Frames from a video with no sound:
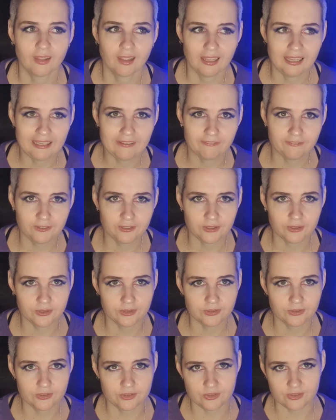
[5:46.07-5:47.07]
If you
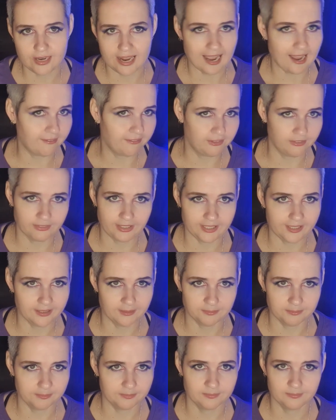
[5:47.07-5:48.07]
haven't read
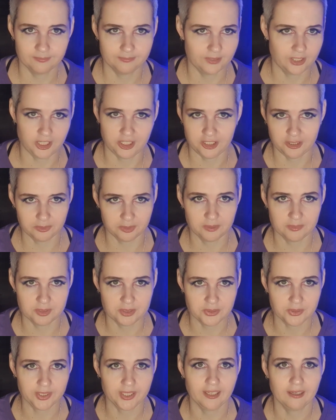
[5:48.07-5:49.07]
them, don't know what I'm
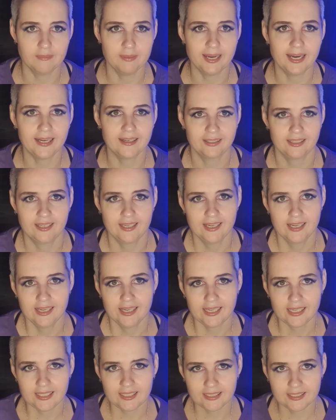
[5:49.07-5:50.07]
talking about,
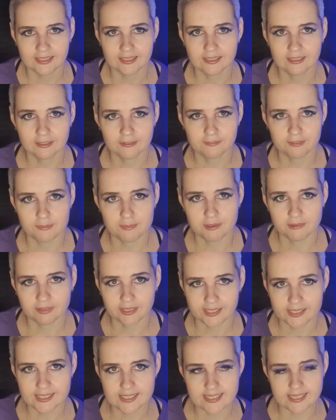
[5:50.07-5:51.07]
in the Phoebe
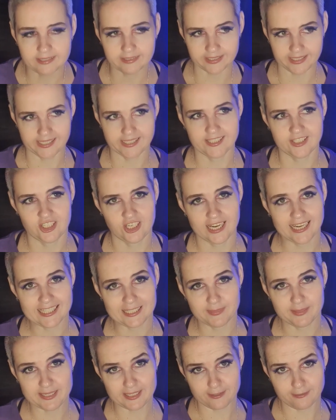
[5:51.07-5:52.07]
Reid series, she has a
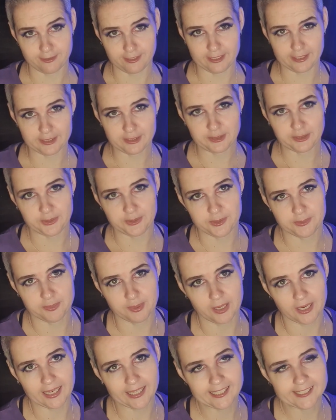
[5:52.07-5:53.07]
best friend who's
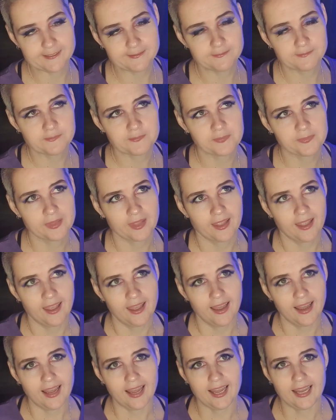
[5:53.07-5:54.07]
bi.
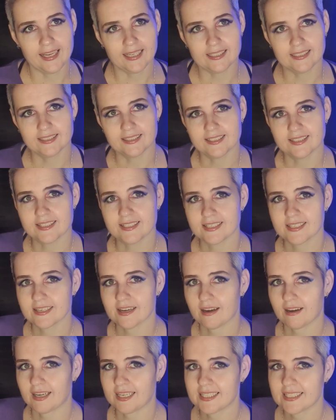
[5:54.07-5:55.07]
And
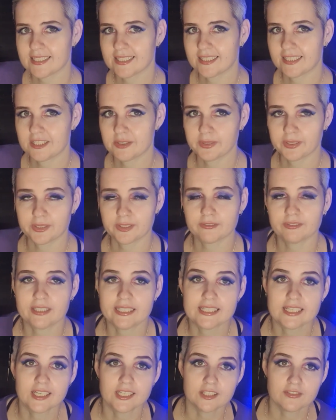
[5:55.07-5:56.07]
I started doing a lot of
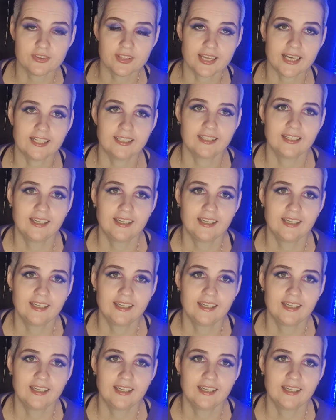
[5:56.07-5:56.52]
research for that.